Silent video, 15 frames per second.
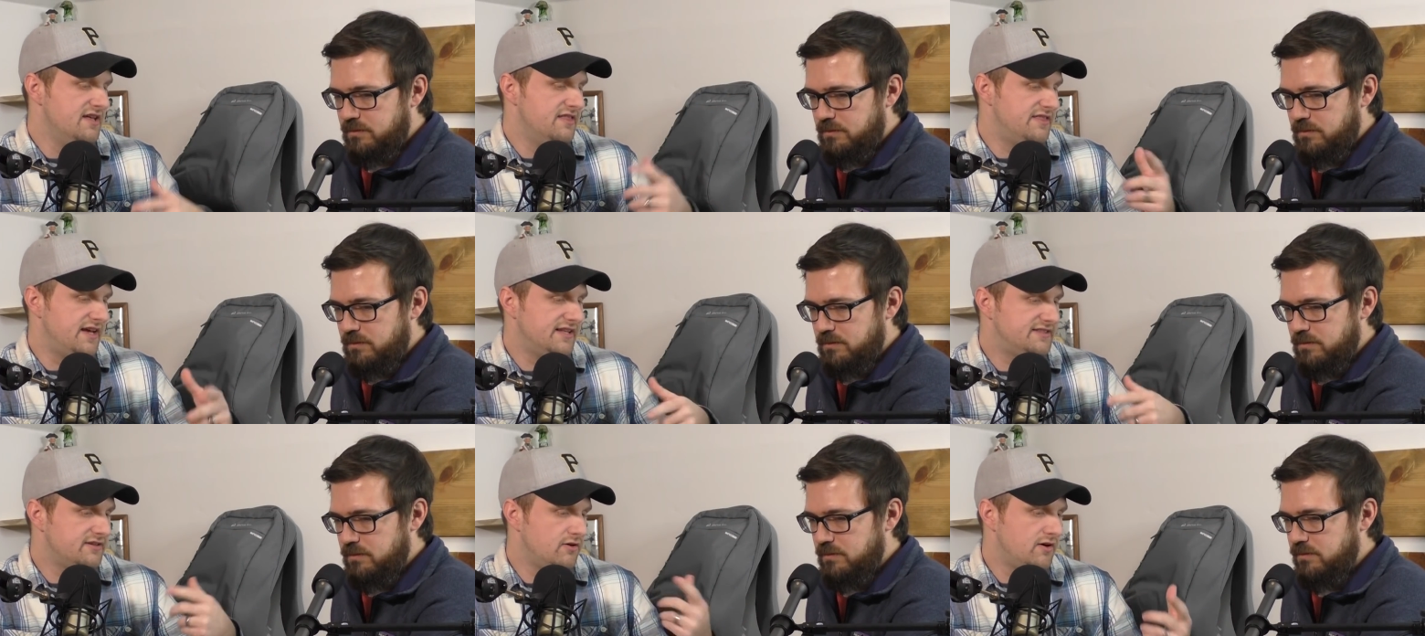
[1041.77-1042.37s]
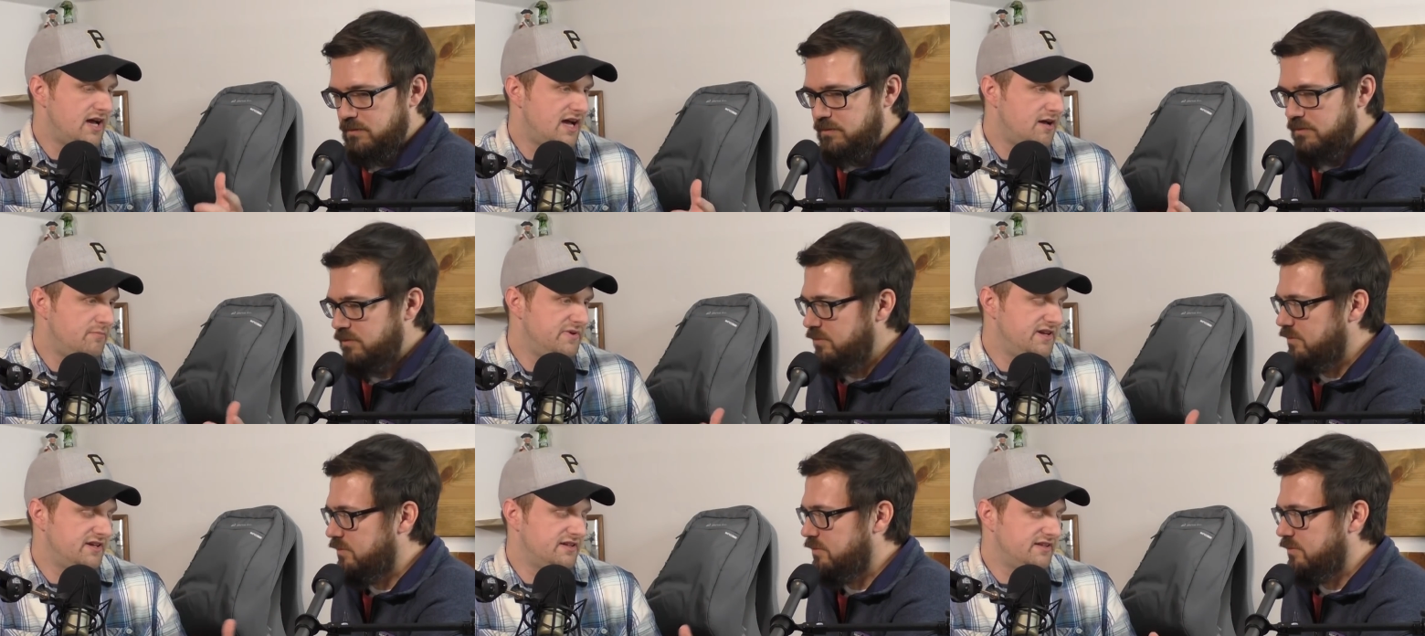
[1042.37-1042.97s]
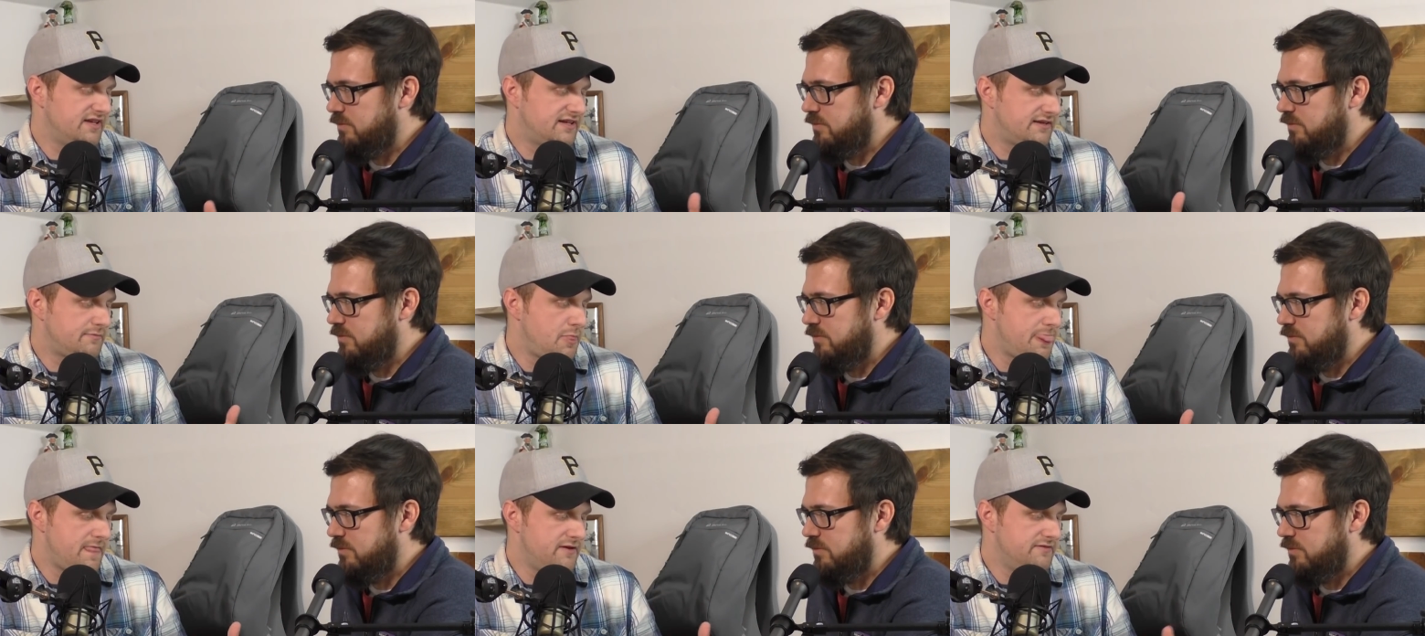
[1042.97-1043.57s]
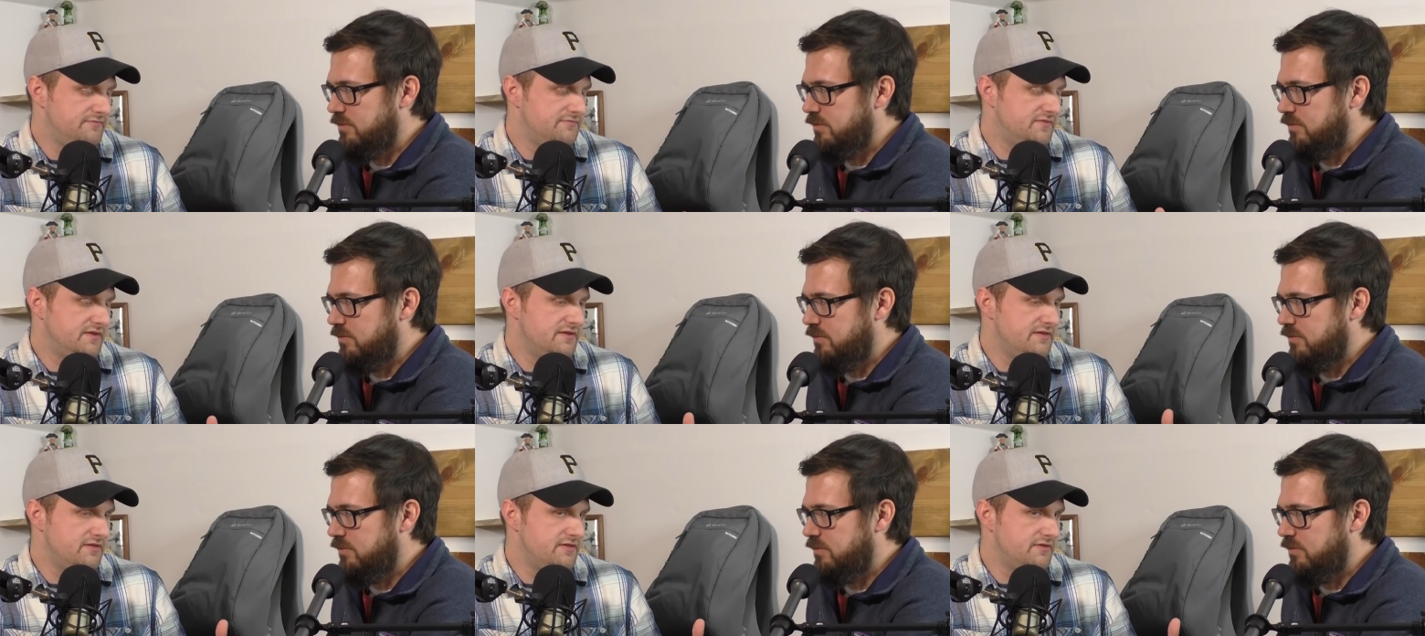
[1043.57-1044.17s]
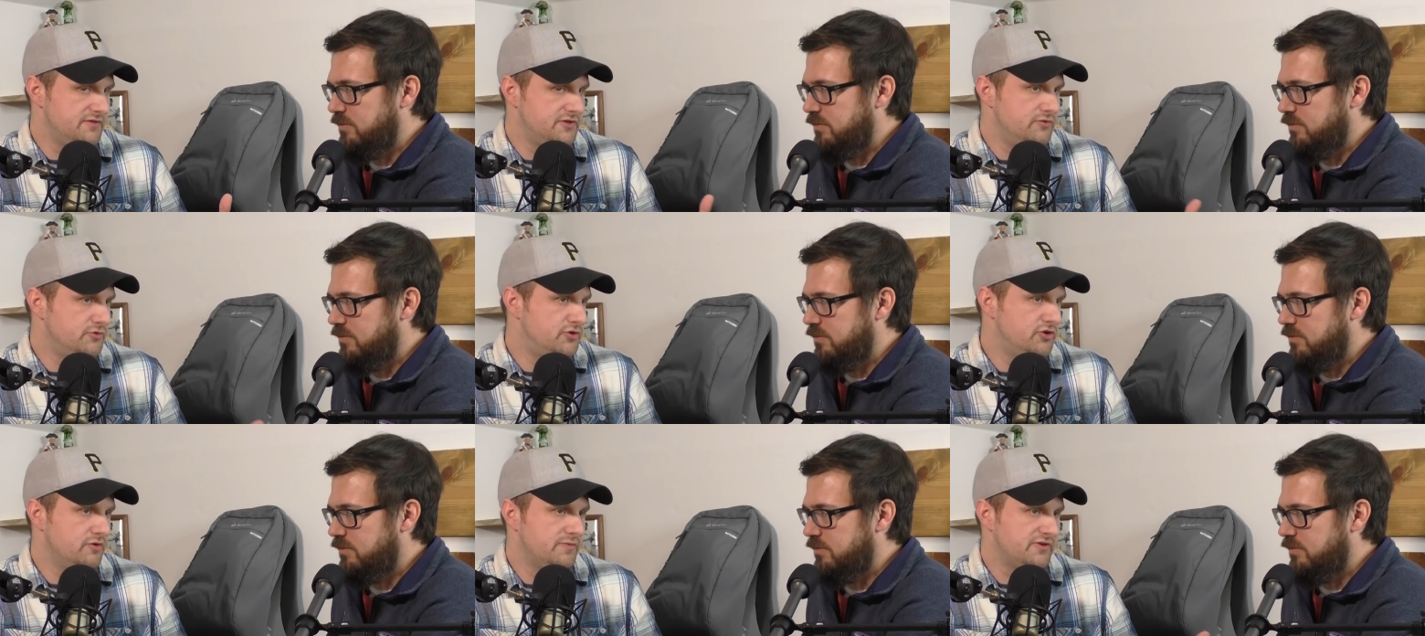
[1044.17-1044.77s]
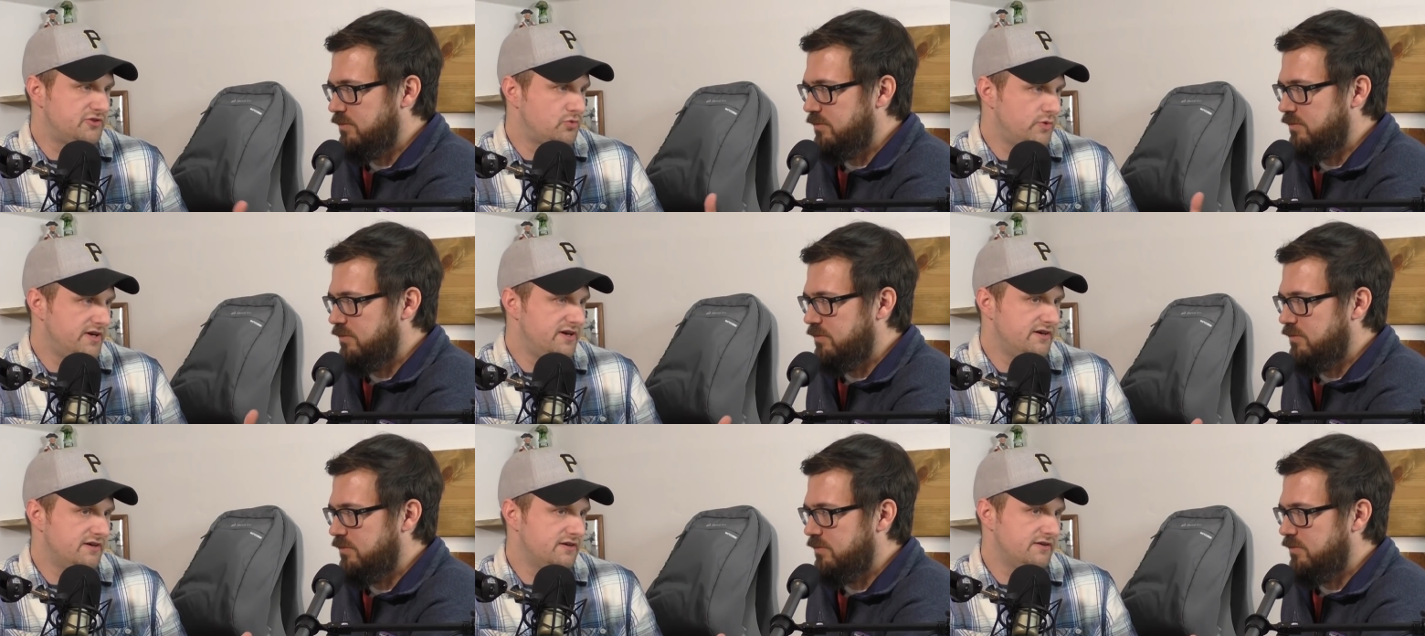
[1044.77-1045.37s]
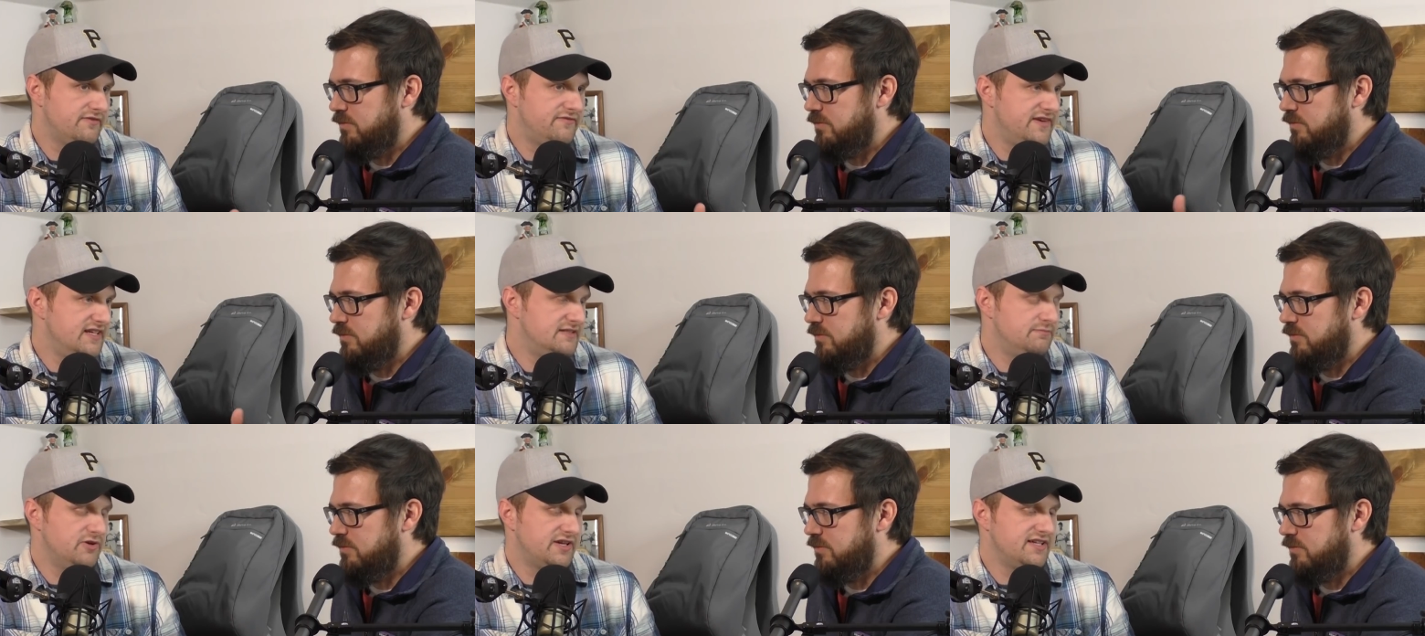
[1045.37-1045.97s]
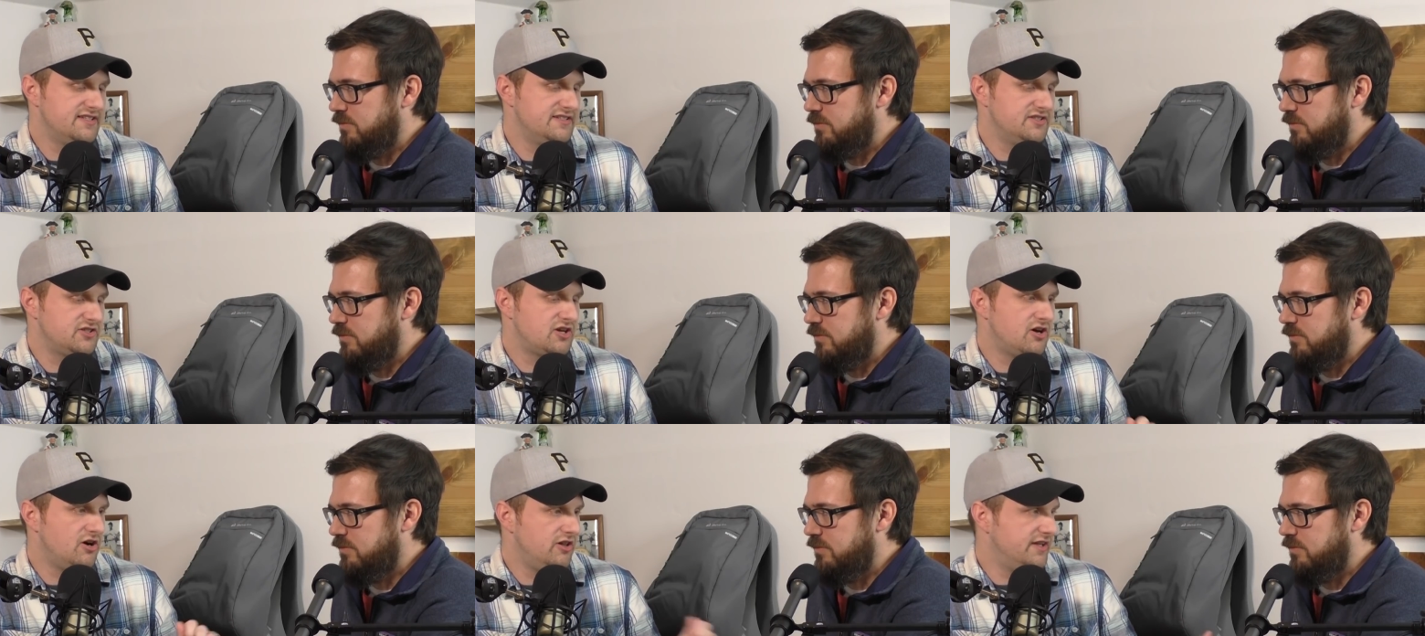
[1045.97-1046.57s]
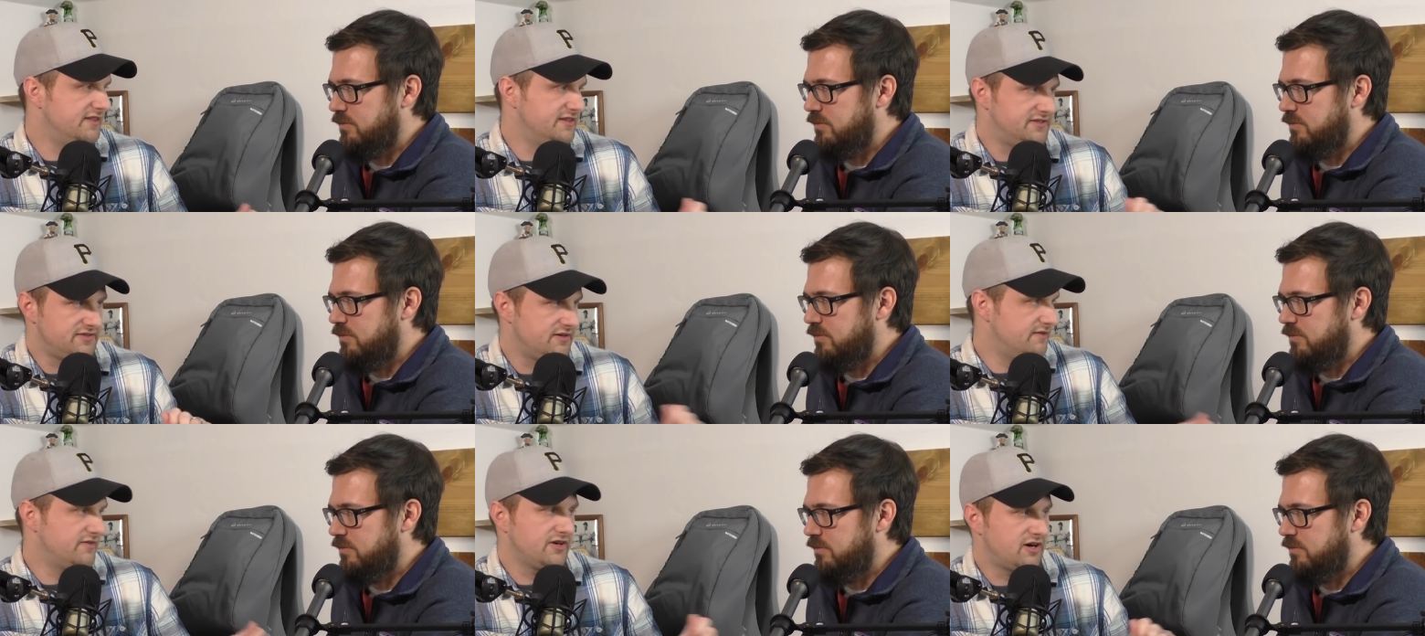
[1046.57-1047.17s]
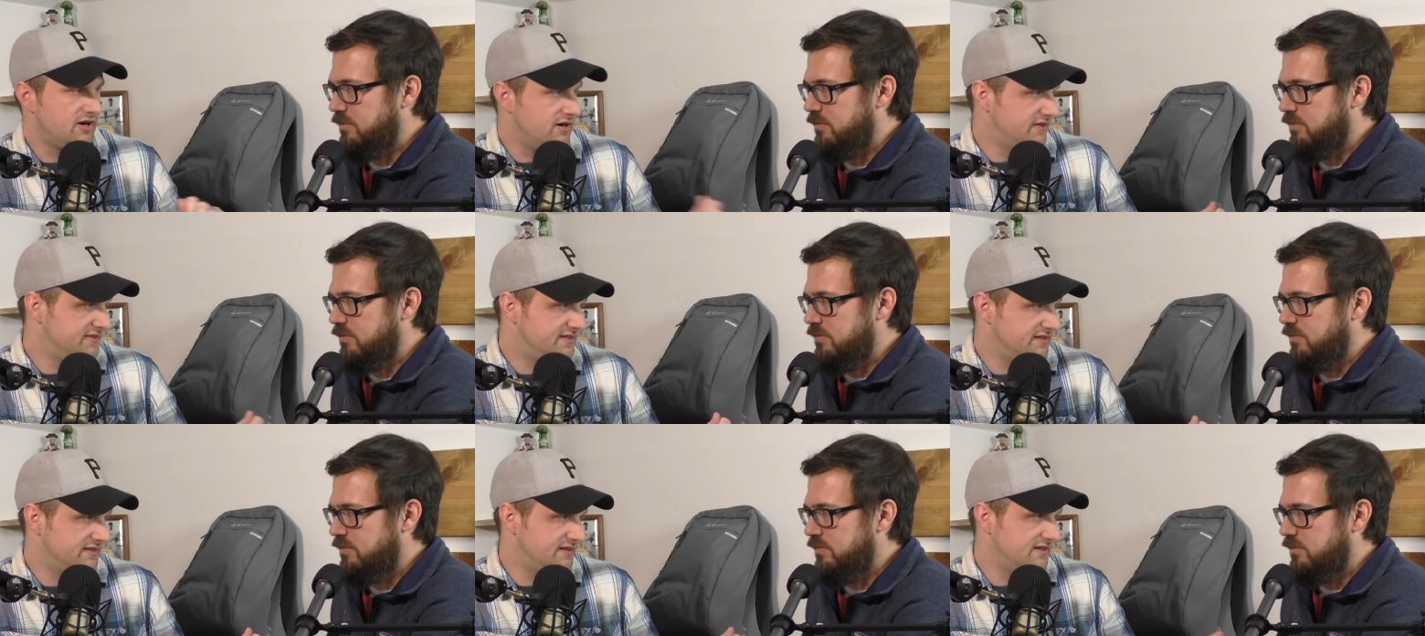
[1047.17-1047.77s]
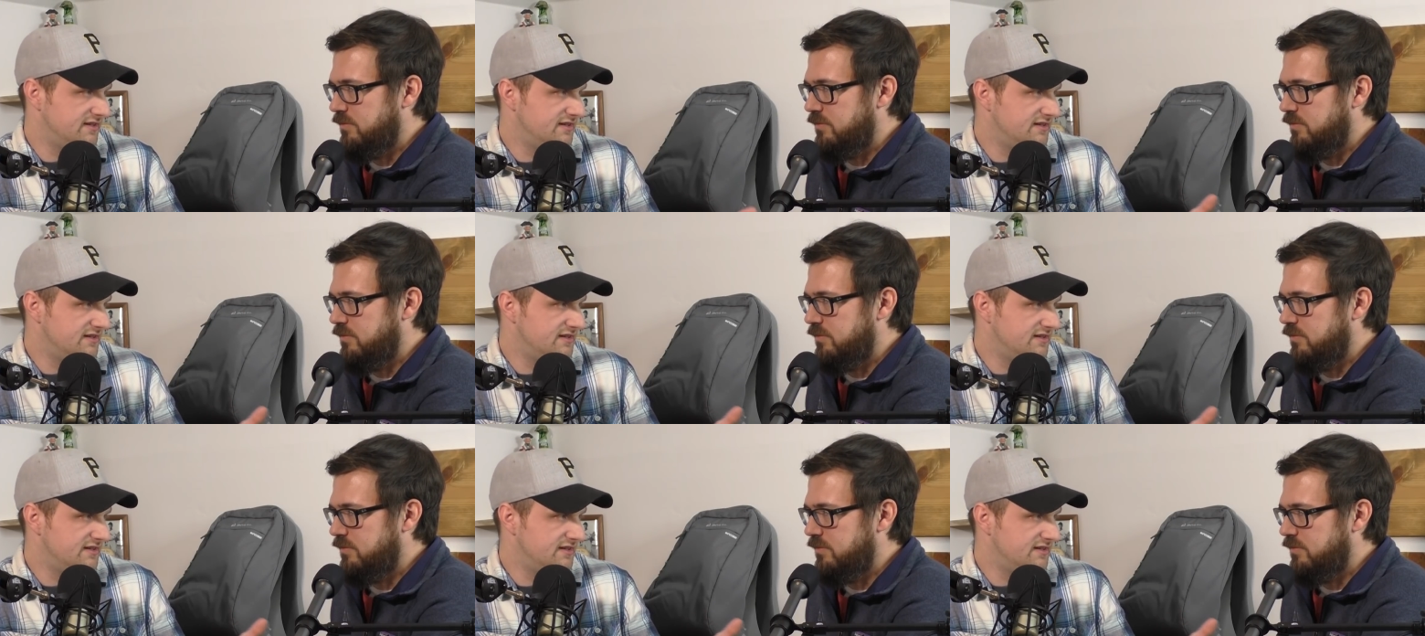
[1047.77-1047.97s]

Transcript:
Speaker 1: That's all happening like YouTube or Twitter or Facebook isn't calling the server constantly.